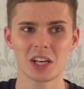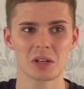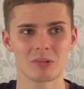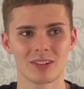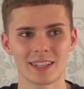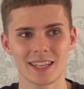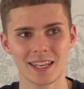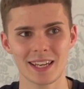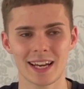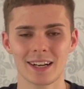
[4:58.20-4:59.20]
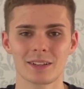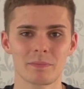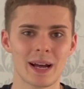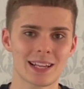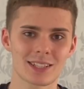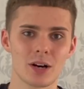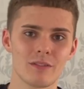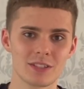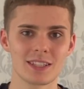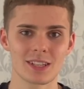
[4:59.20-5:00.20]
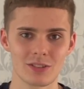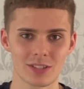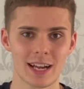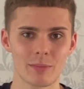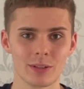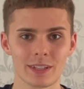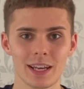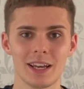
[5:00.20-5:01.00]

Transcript: but he kind of passed it off as if it just happened.